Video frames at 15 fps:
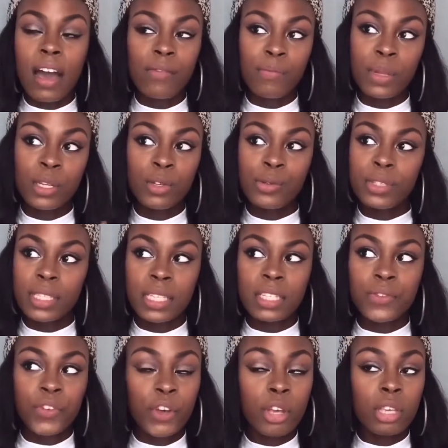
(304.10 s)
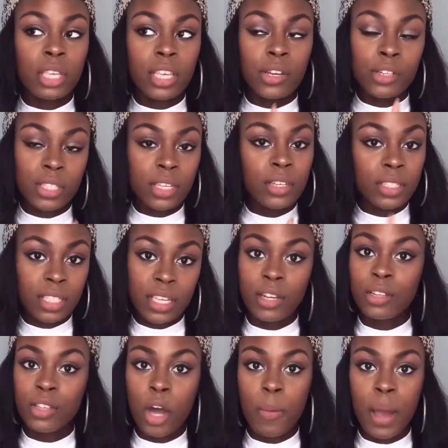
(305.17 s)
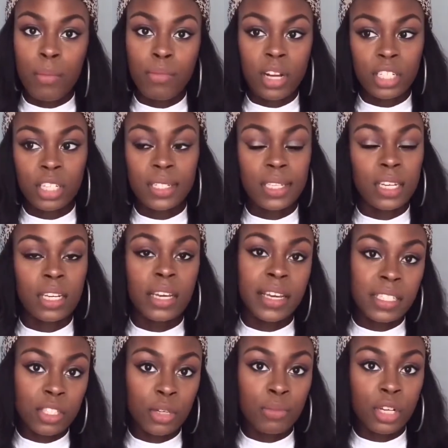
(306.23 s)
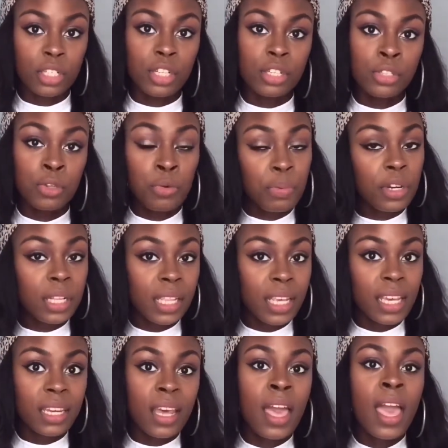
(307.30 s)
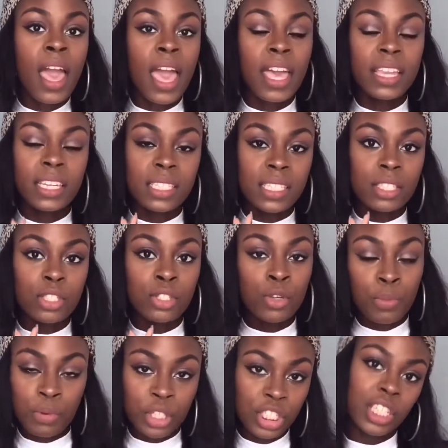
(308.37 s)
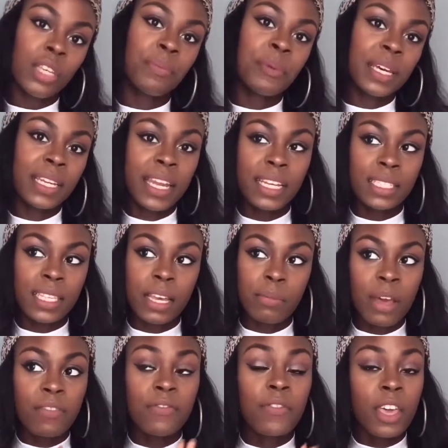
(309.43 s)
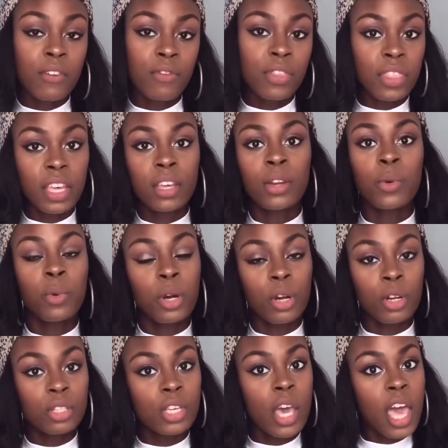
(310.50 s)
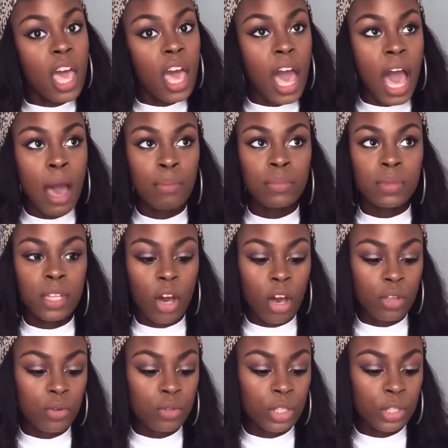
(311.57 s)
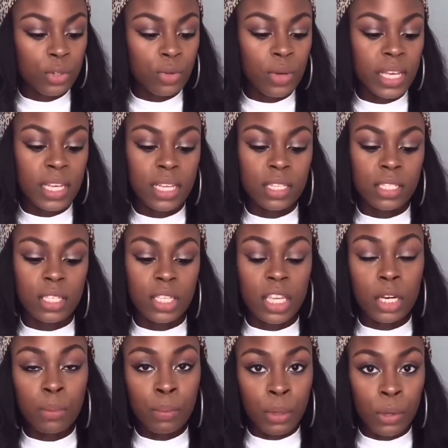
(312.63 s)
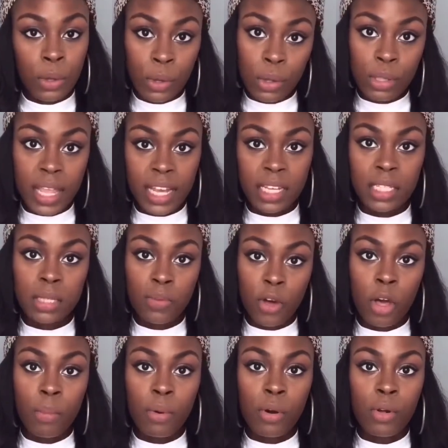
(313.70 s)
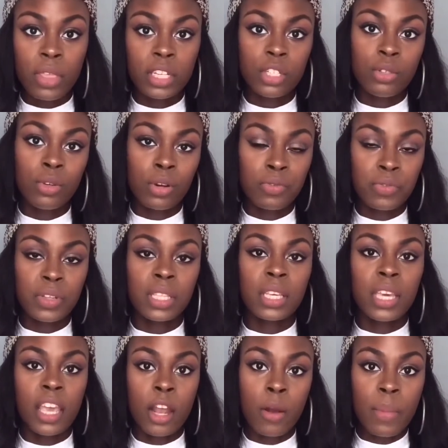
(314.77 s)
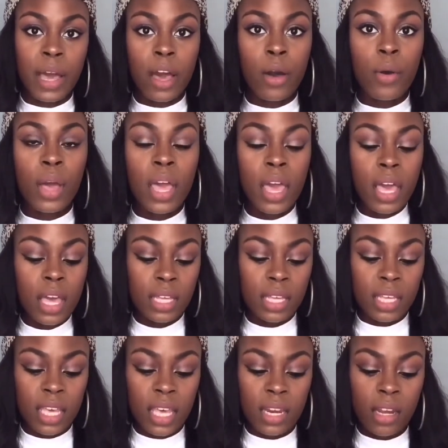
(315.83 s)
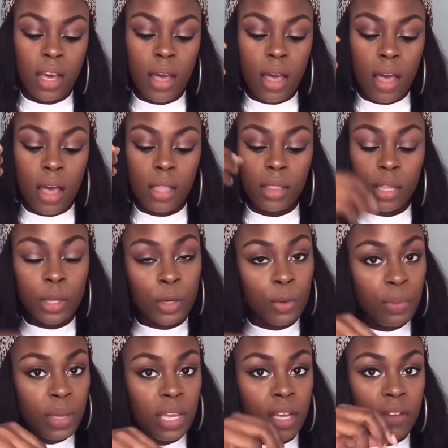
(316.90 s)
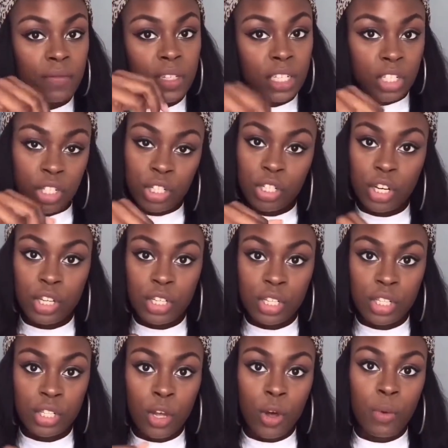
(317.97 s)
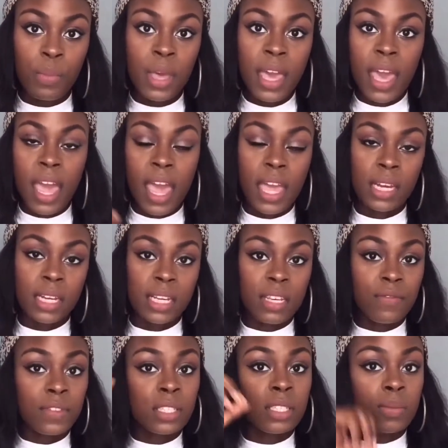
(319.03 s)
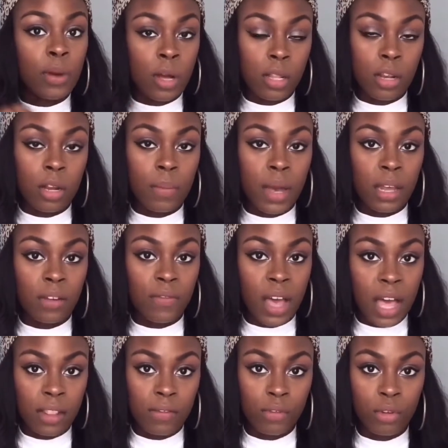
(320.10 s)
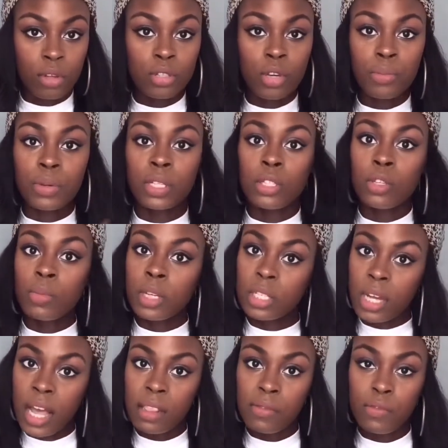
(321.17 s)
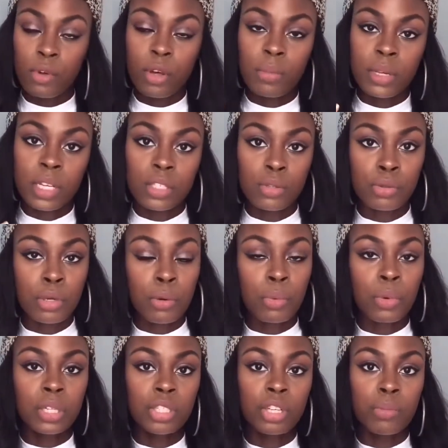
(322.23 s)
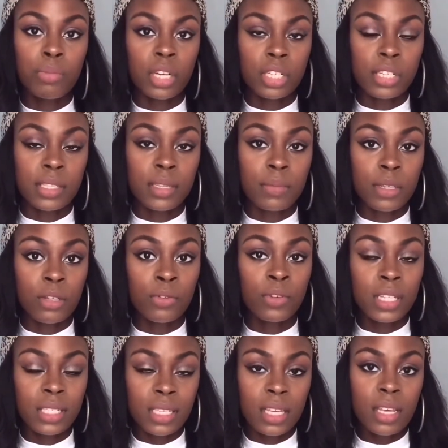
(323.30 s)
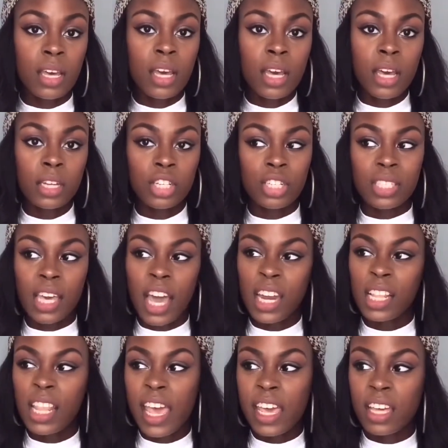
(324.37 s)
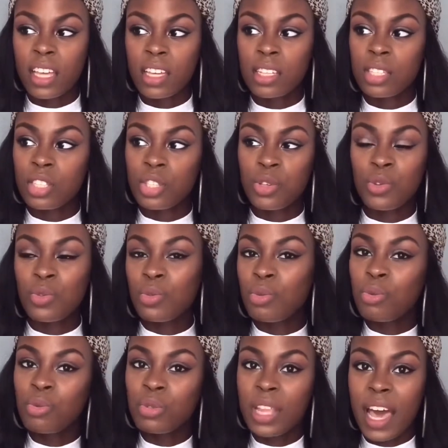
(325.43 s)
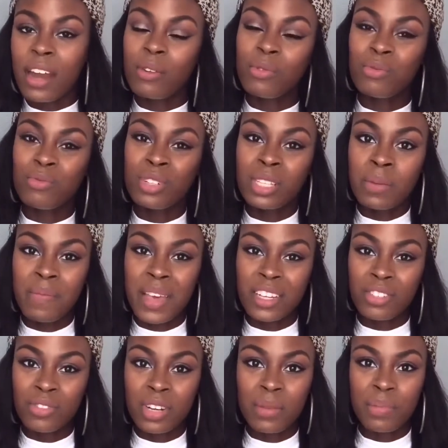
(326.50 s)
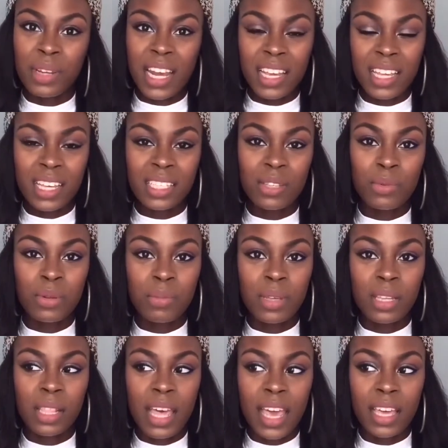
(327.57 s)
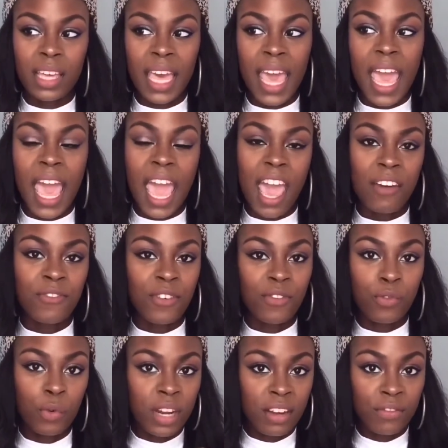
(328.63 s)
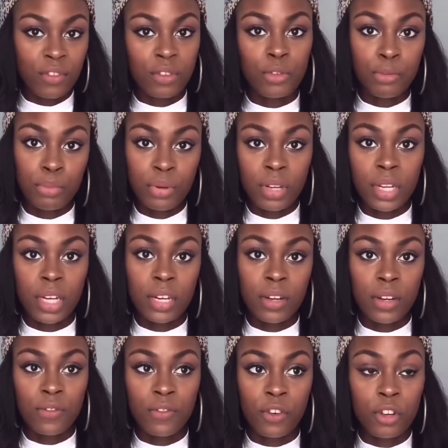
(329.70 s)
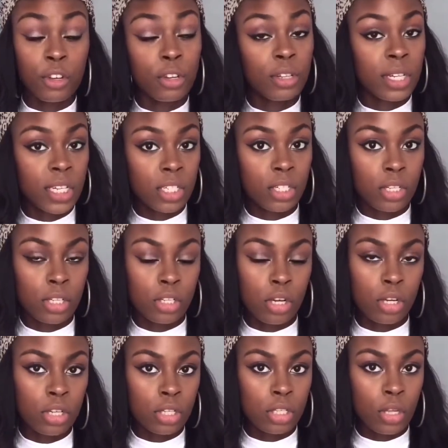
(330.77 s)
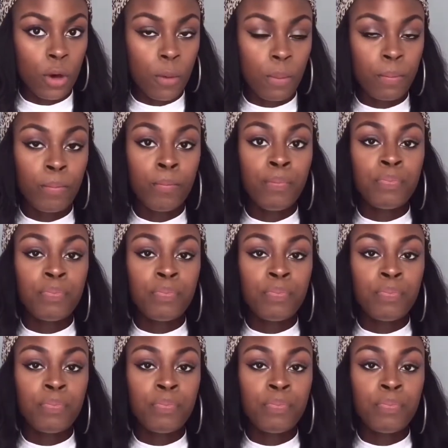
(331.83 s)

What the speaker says: I've been using this for years on my brushes, and it gets your brushes super clean and it's super cheap, and that's like my favorite thing in the world. All you do is get a bowl, like a small bowl that you don't really care about. Get a little bit of dish detergent soap and an even smaller amount of olive oil. Don't put too much olive oil because you don't want your brushes to be greasy. Just kind of like I don't really measure it, but I guess it would be like half of whatever you put for your dish detergent soap.